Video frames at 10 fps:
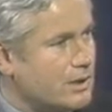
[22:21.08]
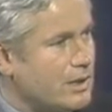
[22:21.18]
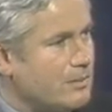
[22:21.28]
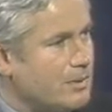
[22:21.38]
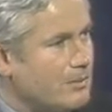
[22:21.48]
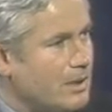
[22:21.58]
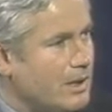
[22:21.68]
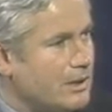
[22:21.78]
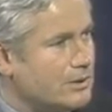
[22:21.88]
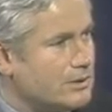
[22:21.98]
keep in
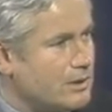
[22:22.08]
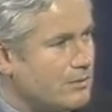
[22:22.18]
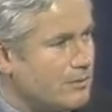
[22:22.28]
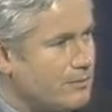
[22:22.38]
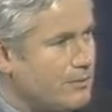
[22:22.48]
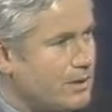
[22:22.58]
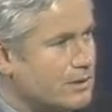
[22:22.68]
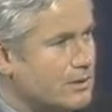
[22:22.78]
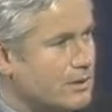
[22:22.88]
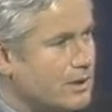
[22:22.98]
mind as they
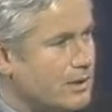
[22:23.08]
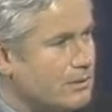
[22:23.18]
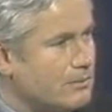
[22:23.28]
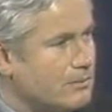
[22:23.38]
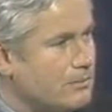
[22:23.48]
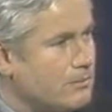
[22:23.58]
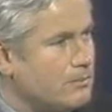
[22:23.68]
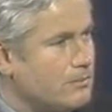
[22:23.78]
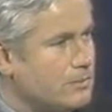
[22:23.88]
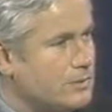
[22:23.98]
reflect on that
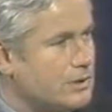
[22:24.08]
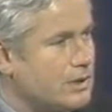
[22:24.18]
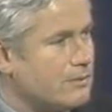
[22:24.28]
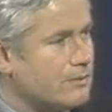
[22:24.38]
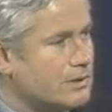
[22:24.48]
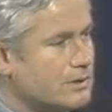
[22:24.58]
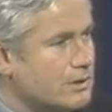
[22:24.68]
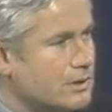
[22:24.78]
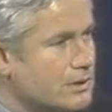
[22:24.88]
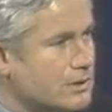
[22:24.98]
set of
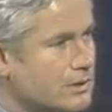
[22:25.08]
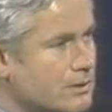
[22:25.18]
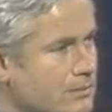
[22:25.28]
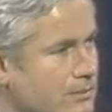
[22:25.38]
concerns?